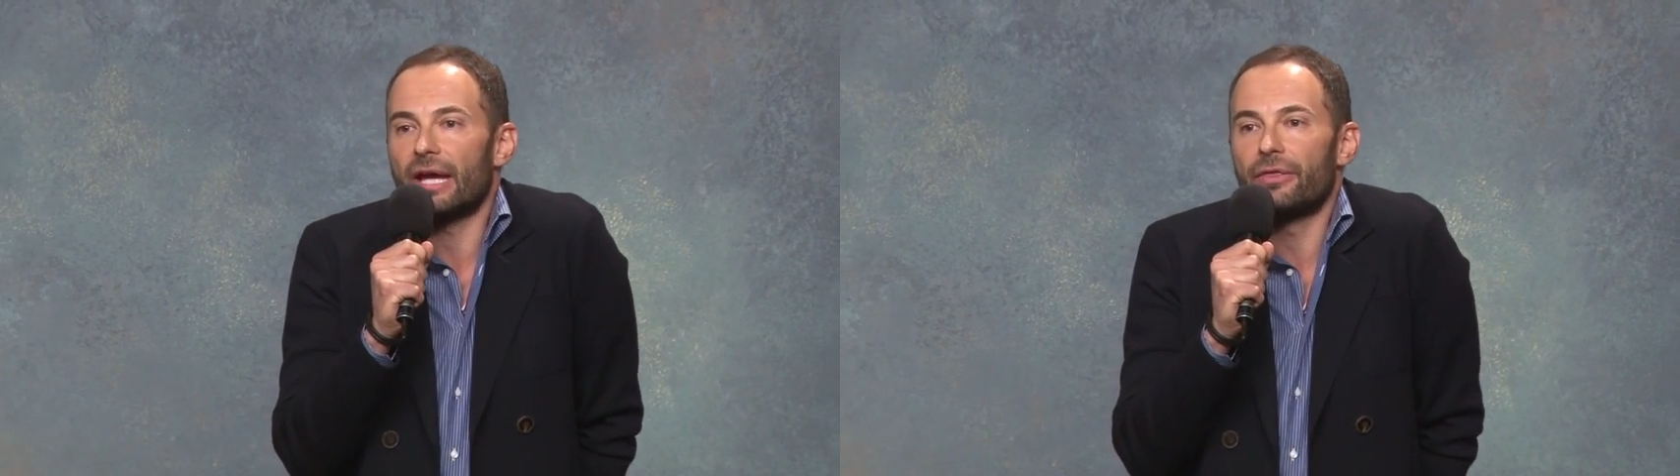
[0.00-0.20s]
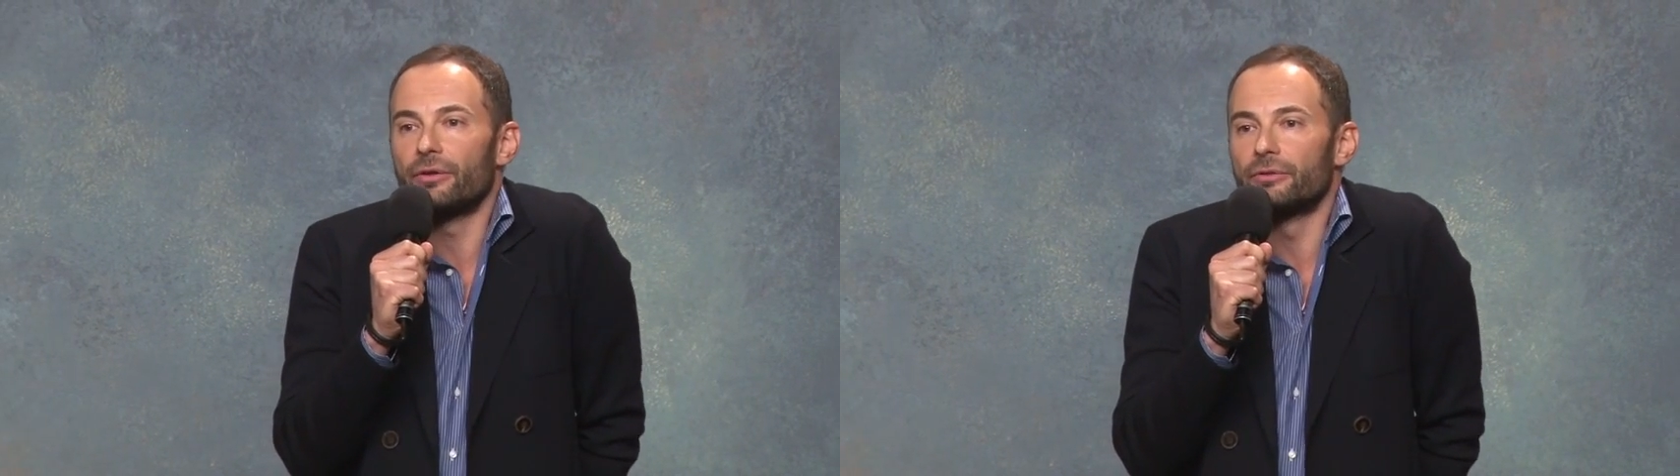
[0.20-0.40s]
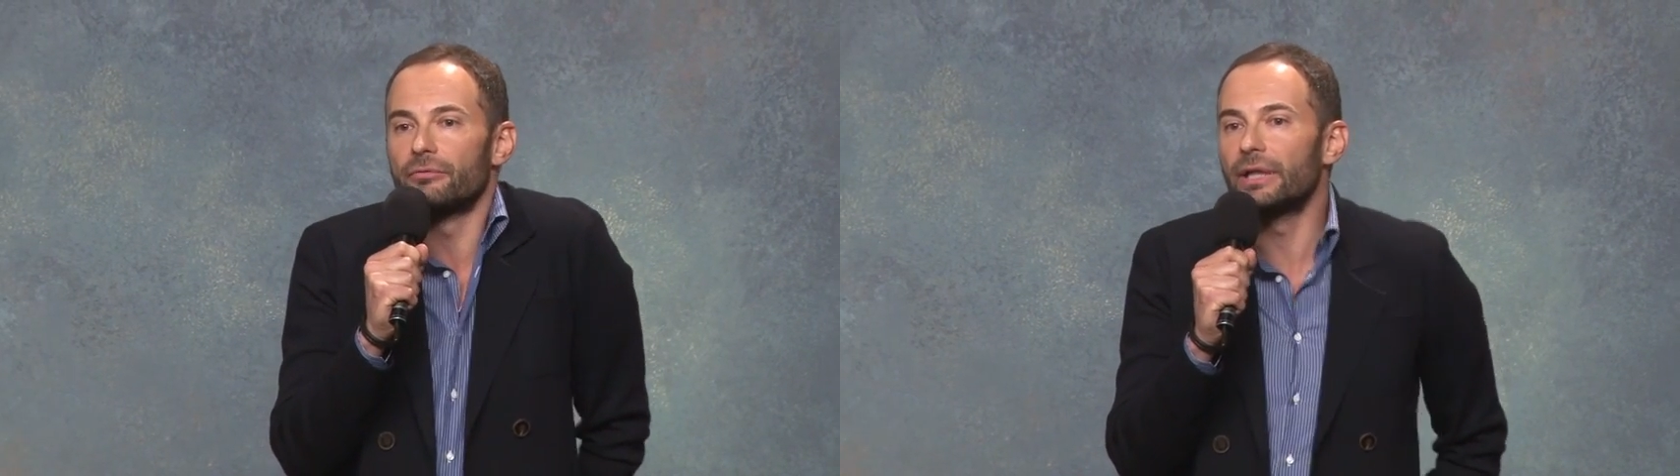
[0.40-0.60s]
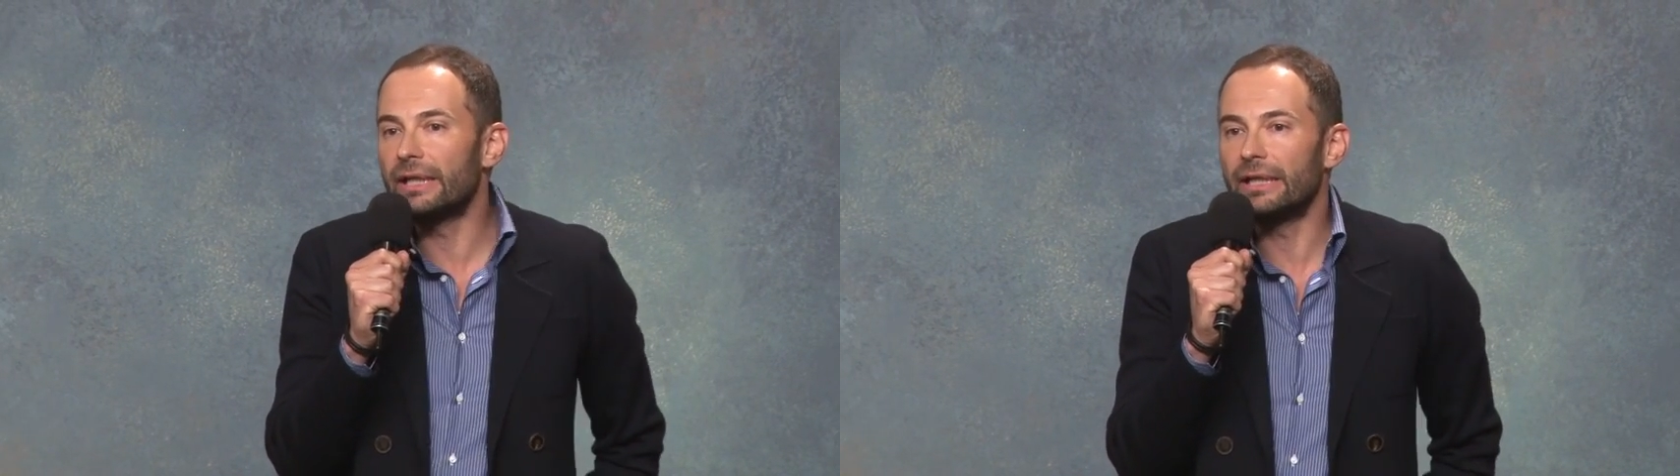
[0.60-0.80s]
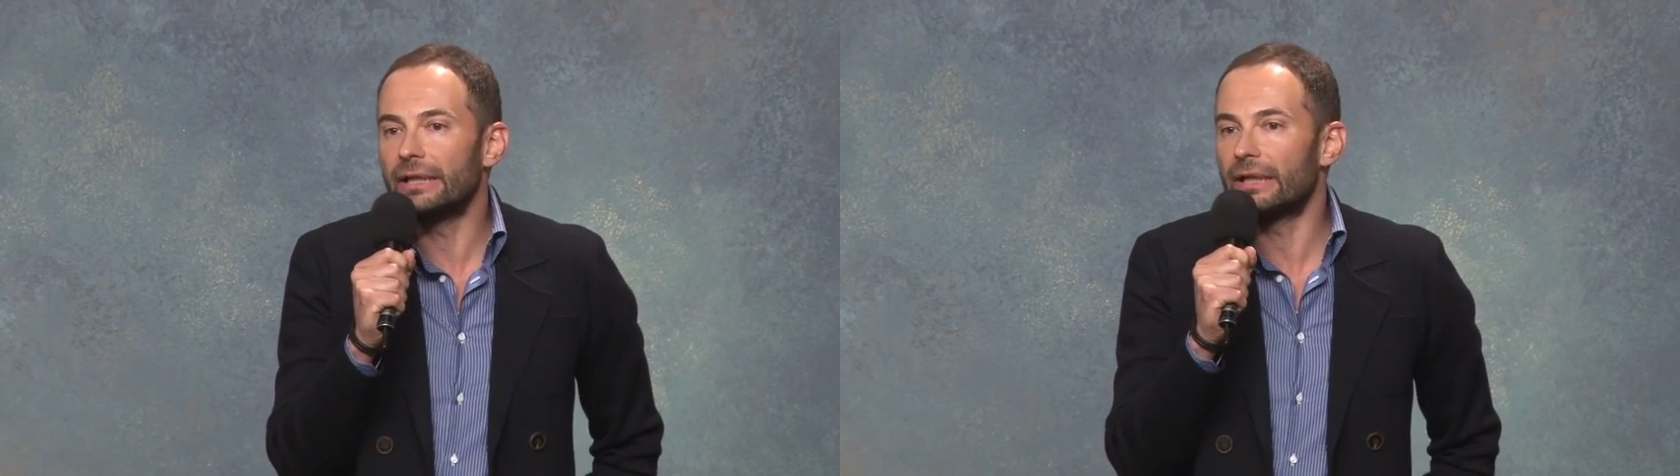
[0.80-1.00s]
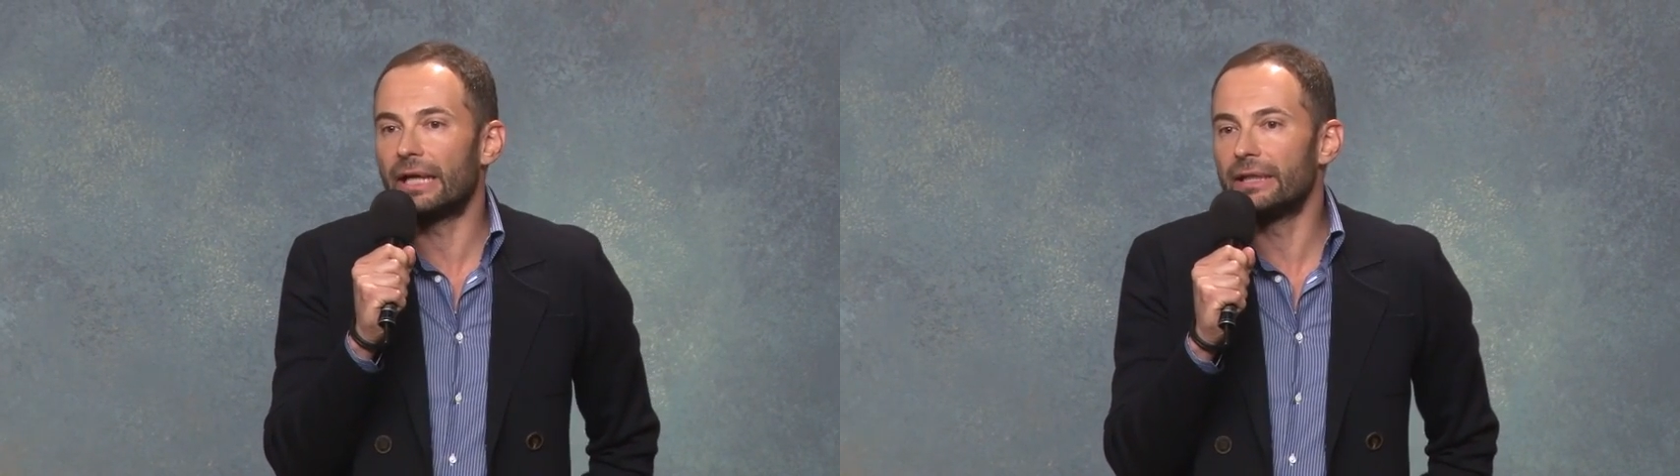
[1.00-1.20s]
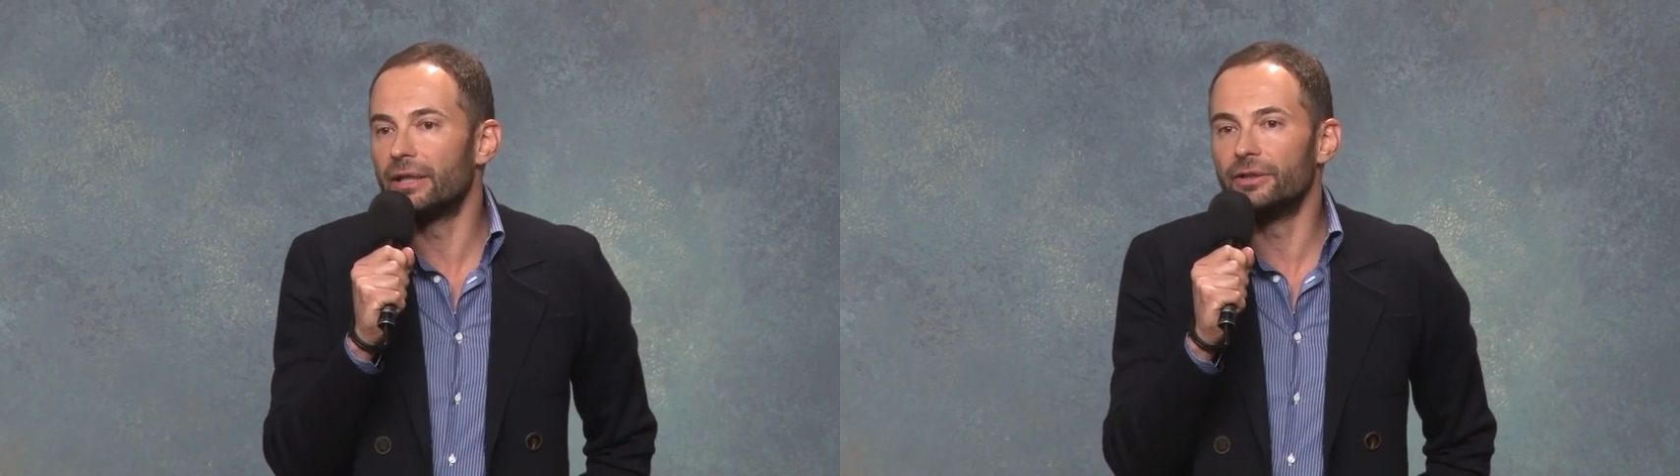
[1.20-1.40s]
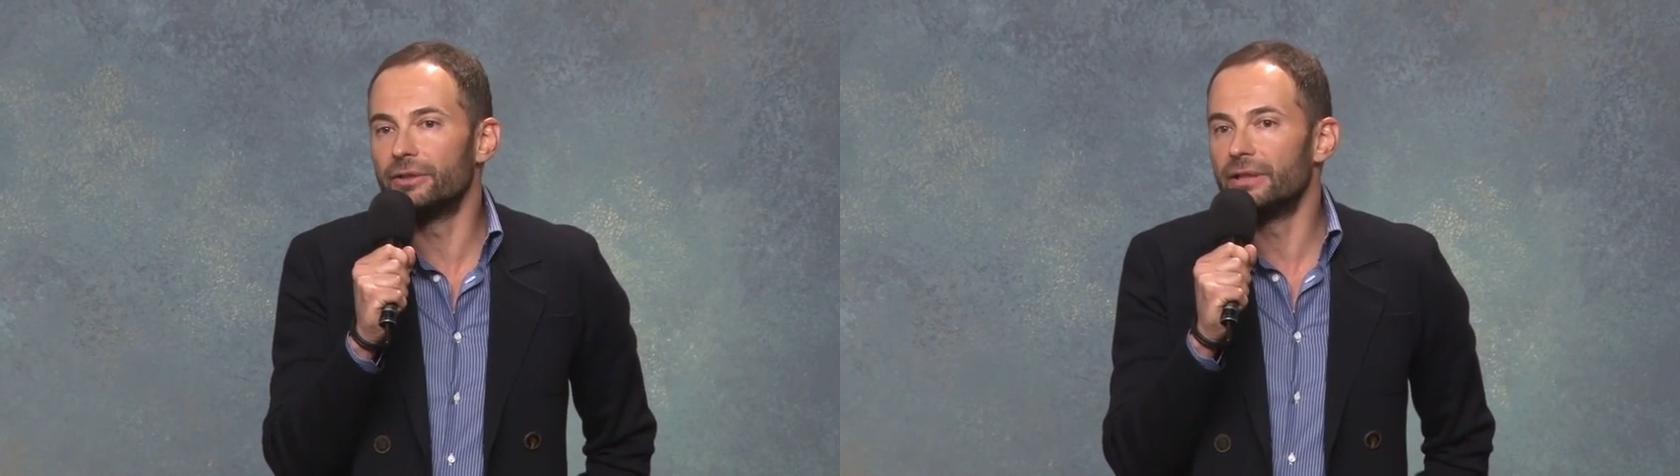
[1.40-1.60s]
I thought really I
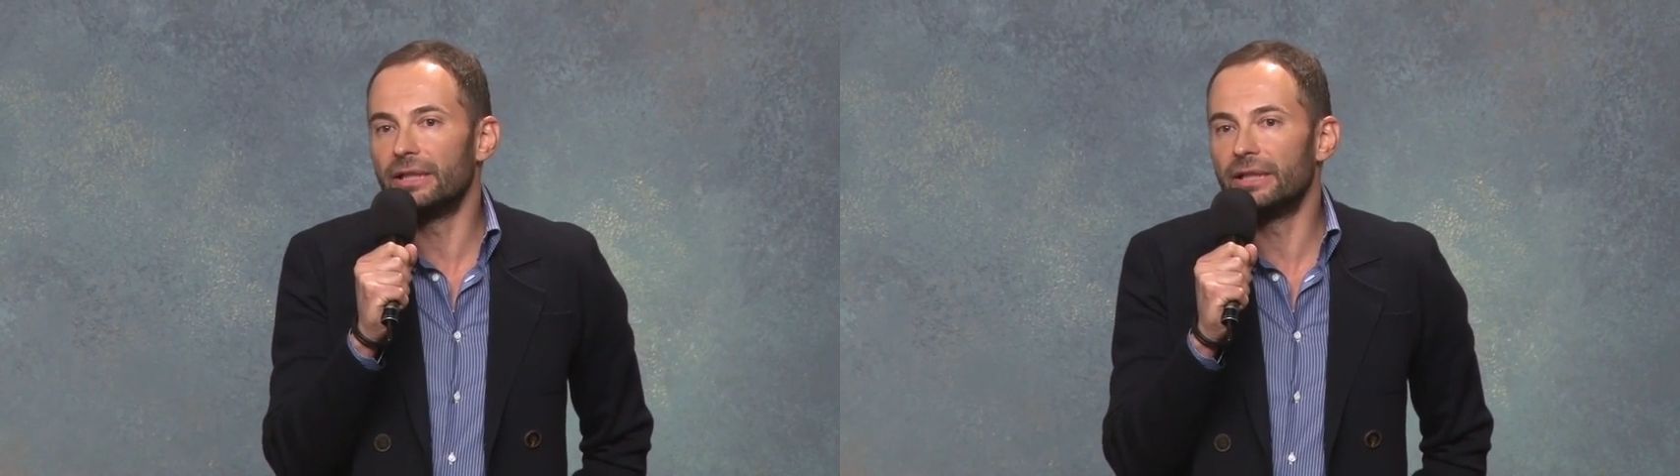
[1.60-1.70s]
didn't